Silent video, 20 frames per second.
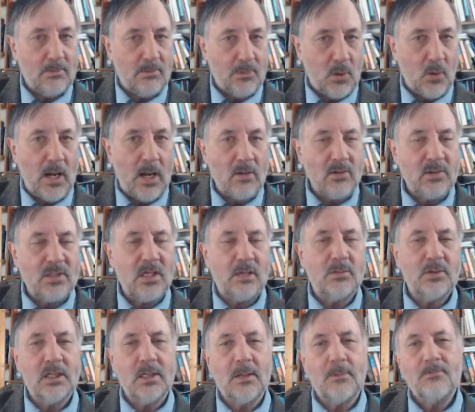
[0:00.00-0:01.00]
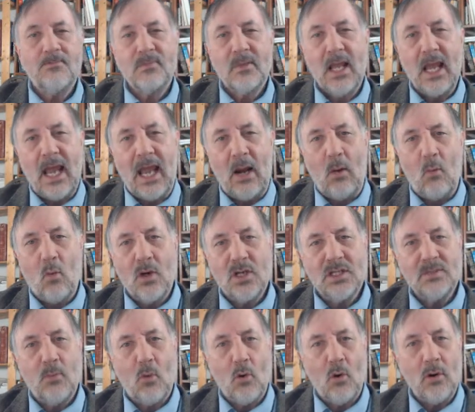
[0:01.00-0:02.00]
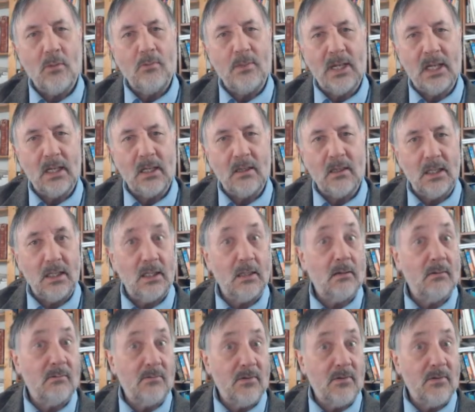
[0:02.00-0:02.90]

pronoun subject, and was born being the